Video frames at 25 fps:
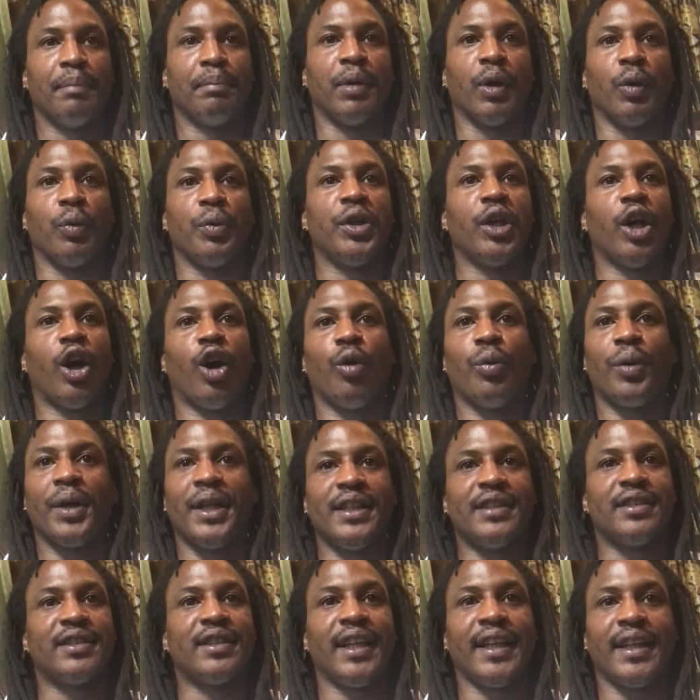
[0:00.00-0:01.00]
But we
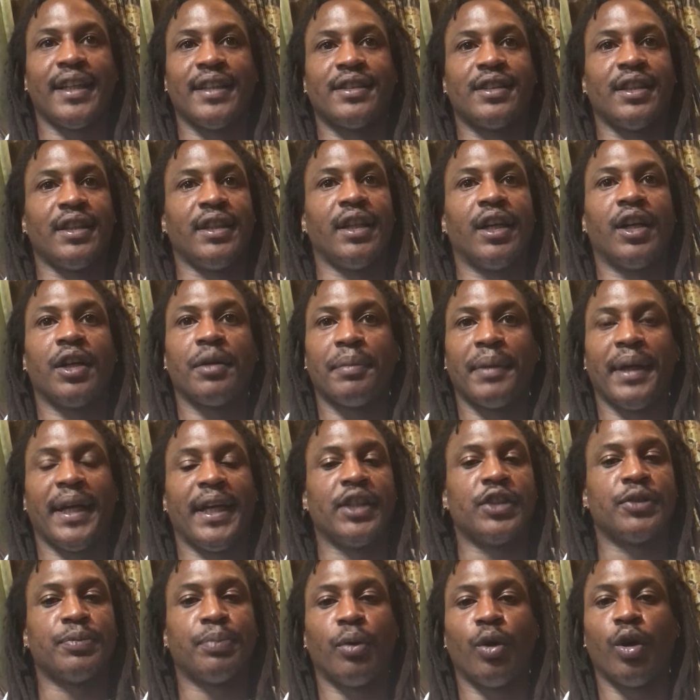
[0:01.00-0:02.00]
always think it's a young
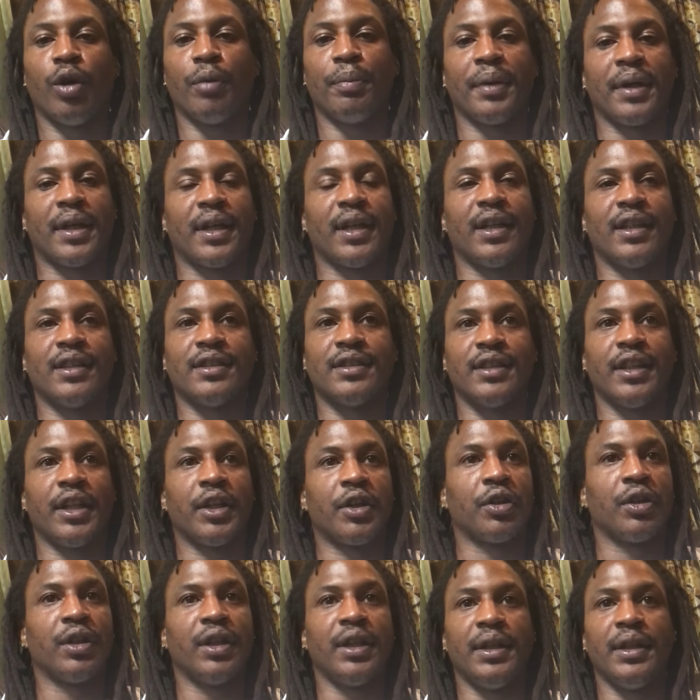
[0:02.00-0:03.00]
man sport because
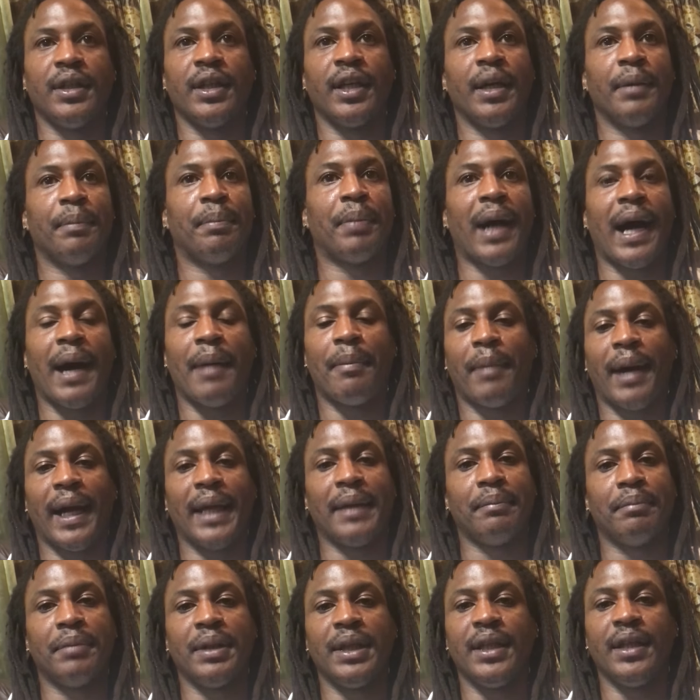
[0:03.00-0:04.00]
literally hip hop
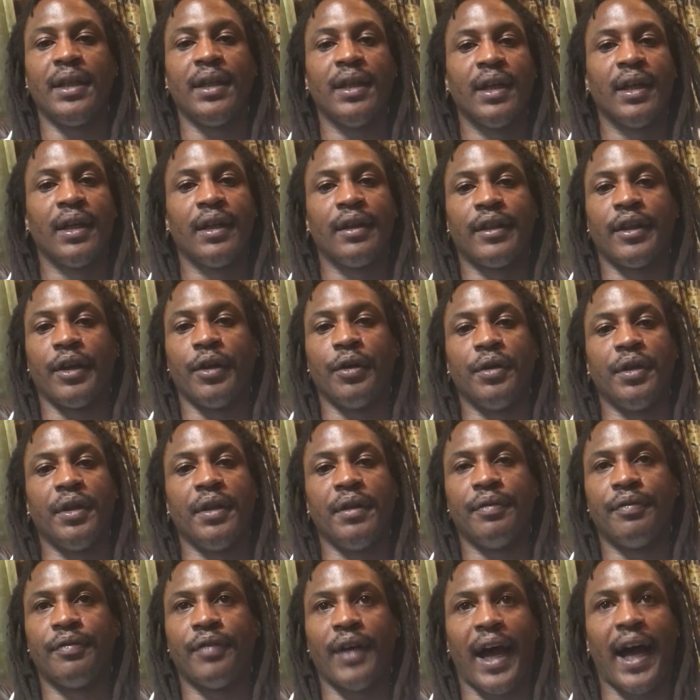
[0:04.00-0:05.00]
might be
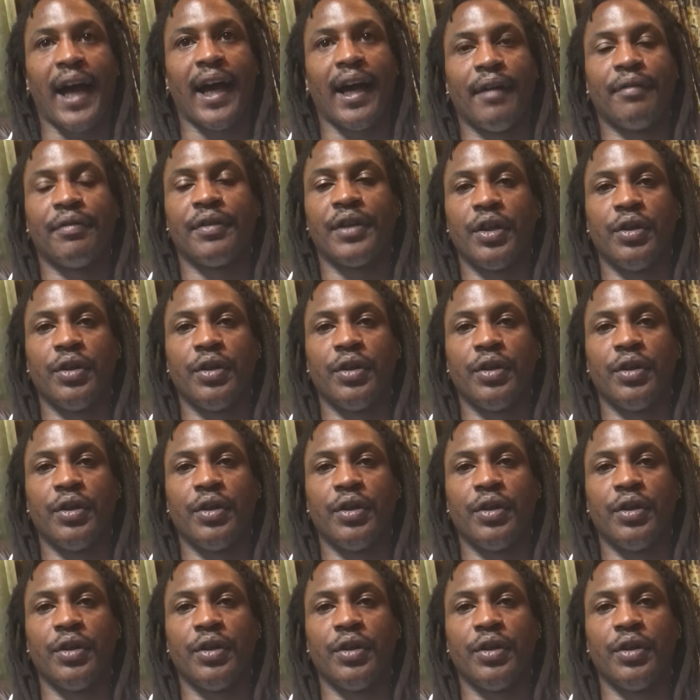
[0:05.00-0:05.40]
35,